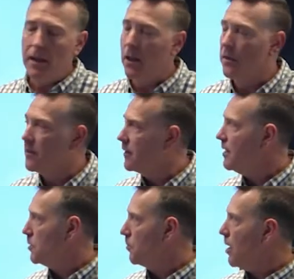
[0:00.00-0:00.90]
In
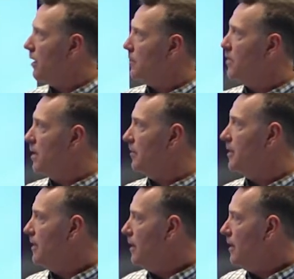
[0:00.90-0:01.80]
this product
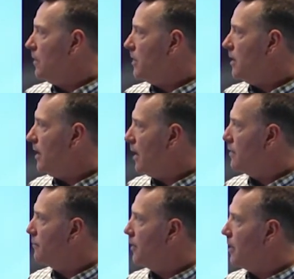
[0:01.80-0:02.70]
family, we
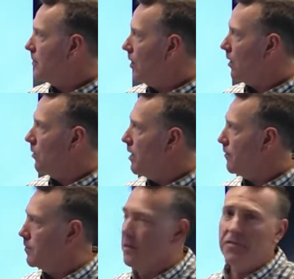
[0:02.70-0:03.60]
have gone away
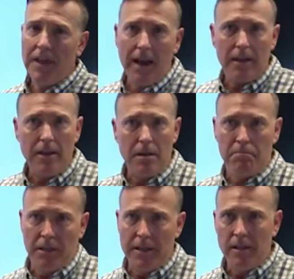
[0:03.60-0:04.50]
from a flat end
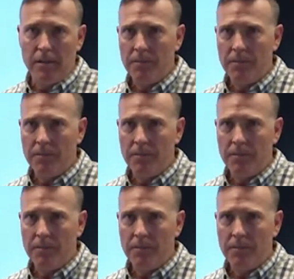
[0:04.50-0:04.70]
plate.